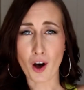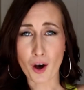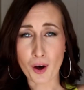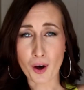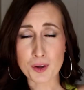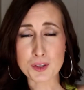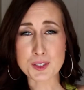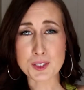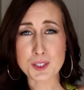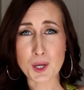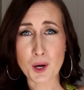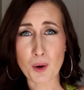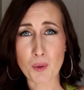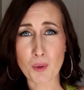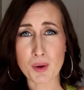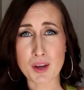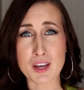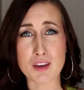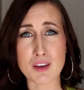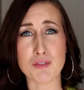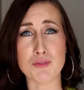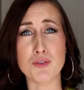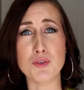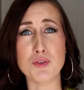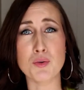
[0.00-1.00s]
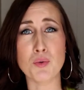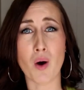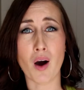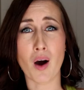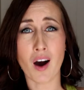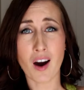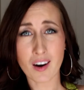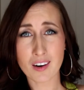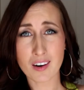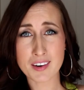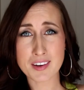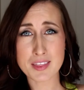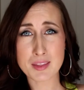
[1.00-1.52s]
Also, if you
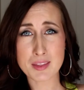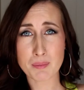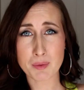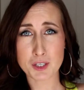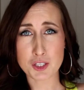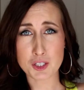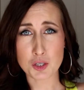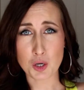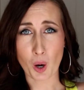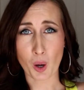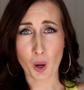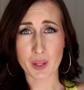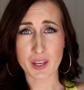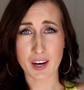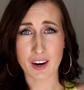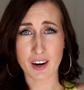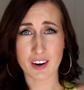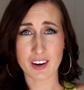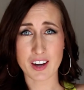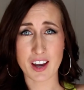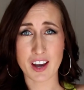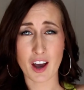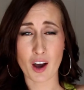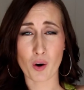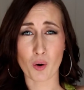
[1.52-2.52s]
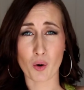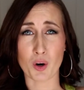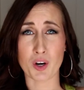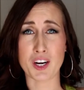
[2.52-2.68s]
are in the Montreal area